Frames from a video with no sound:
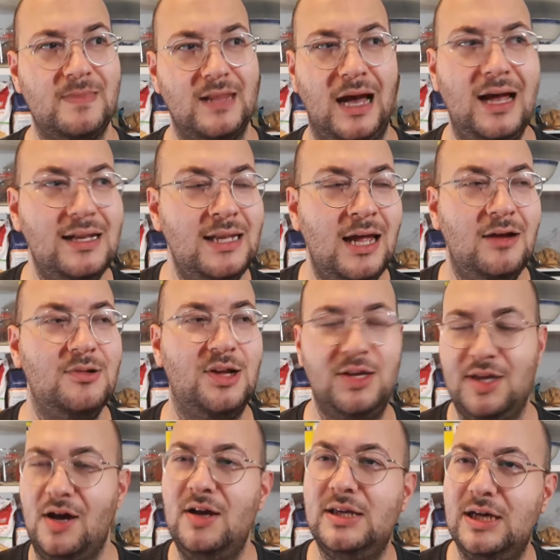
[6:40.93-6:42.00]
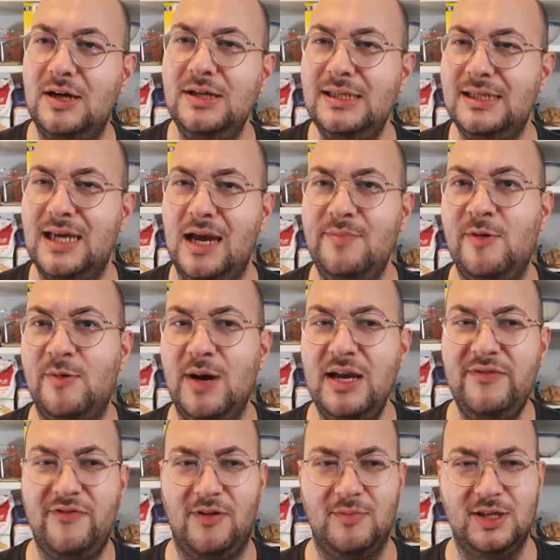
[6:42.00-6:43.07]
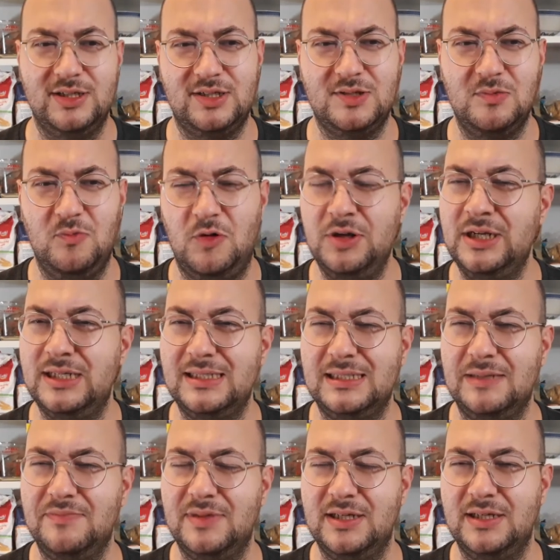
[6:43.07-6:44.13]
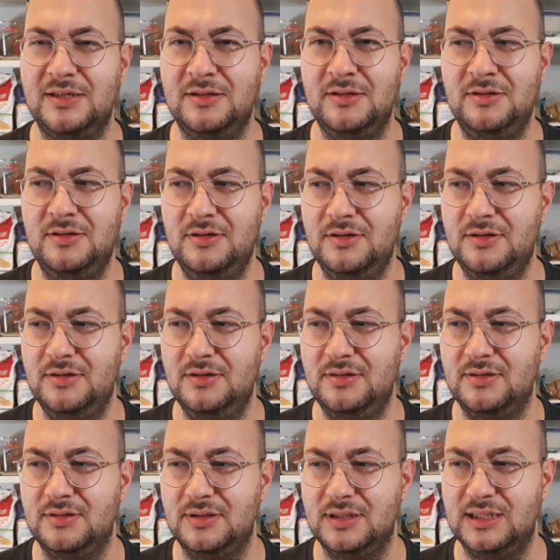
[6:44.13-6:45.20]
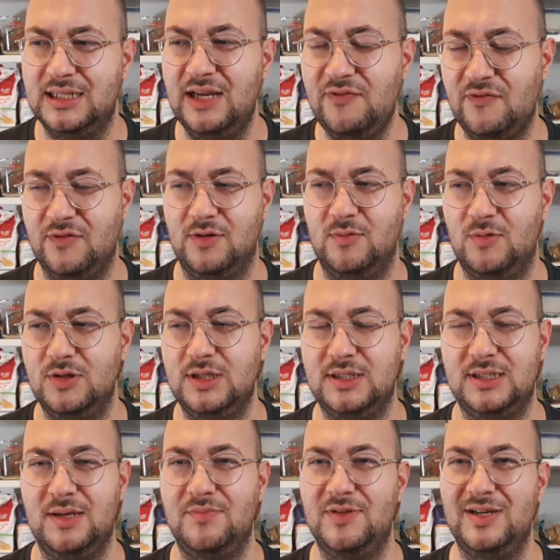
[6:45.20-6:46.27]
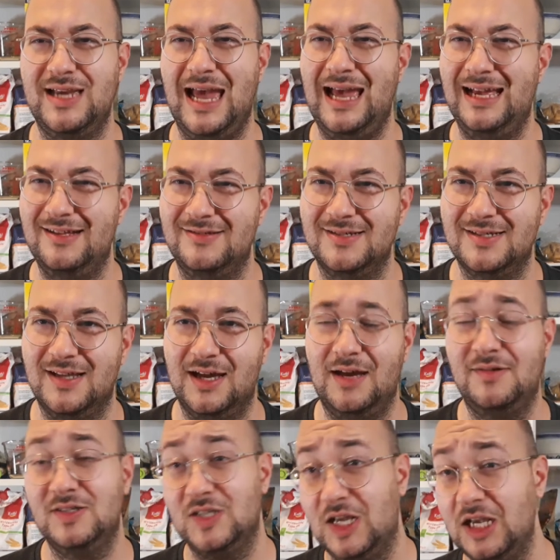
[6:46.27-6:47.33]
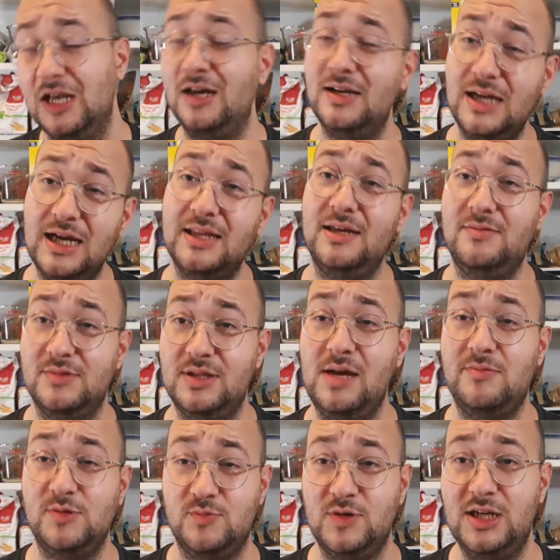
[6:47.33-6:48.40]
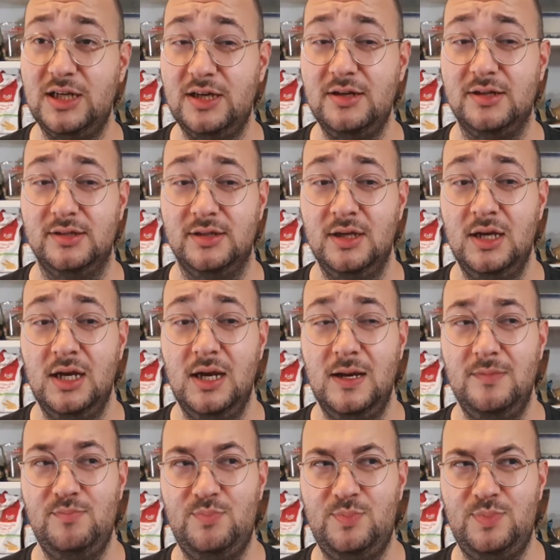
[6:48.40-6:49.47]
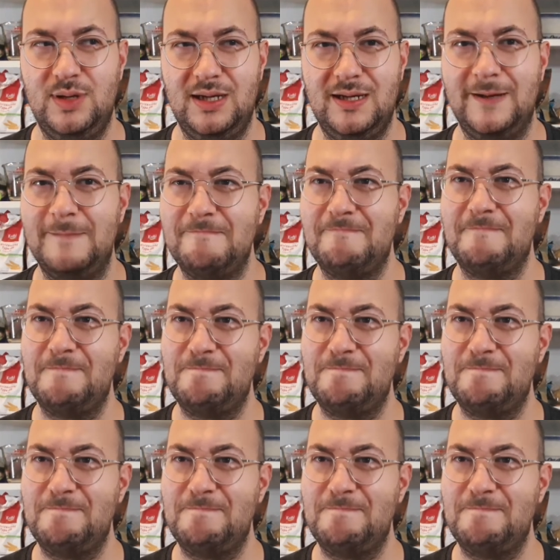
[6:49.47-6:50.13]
I don't know, like I kind of came away from it just wanting something different, wanting something else. Like I was like, oh yeah, that was really good. But